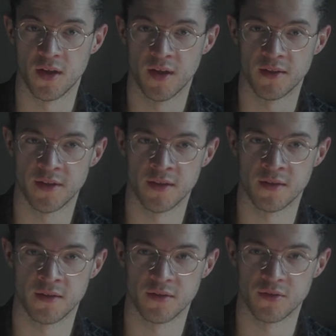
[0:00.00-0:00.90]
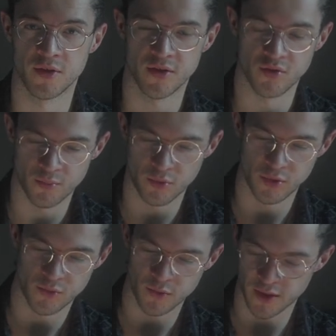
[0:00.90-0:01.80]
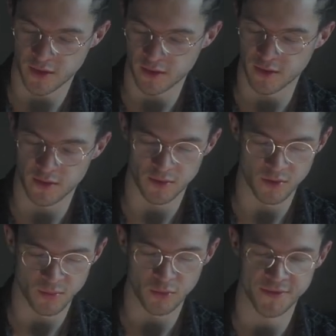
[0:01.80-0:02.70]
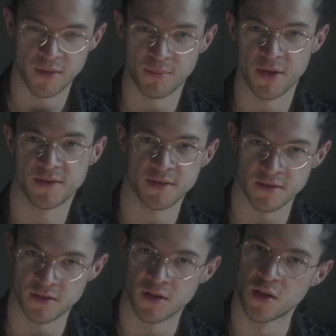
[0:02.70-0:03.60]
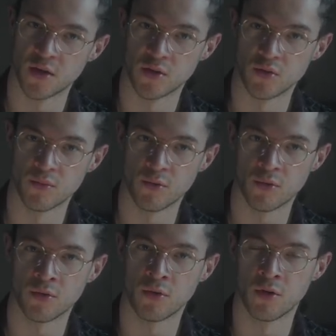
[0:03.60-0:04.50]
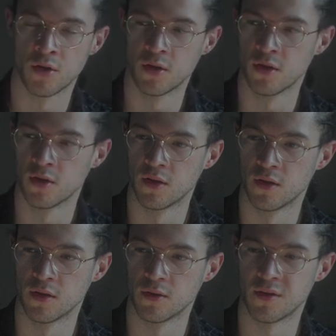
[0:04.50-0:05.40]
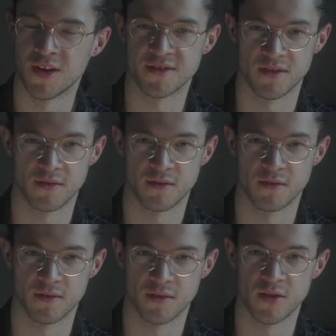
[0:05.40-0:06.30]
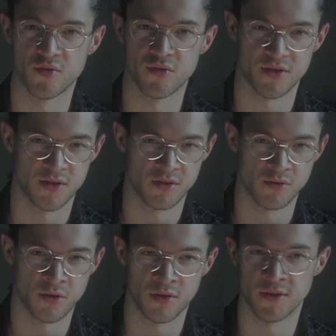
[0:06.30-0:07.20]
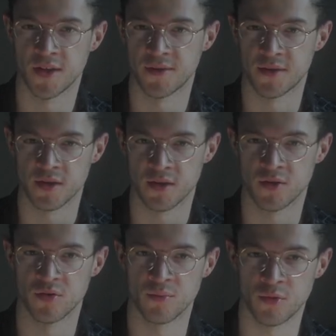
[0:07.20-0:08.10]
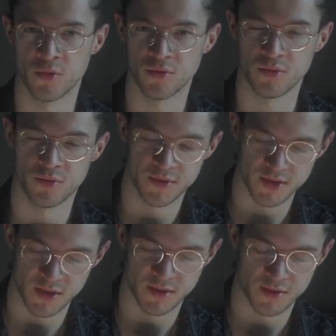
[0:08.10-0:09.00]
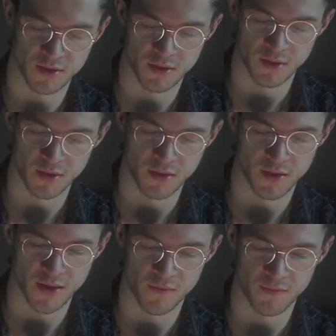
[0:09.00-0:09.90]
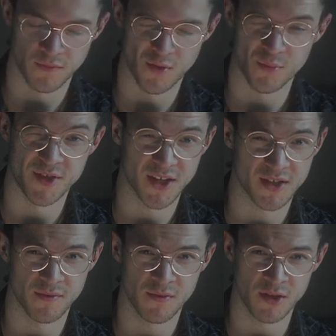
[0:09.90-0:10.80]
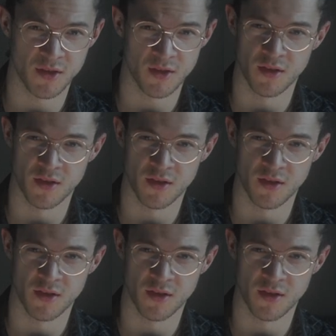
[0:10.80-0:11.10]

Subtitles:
And then you get to a point where the more time passes, the less interested you are in that thing, and the more you see it kind of objectively.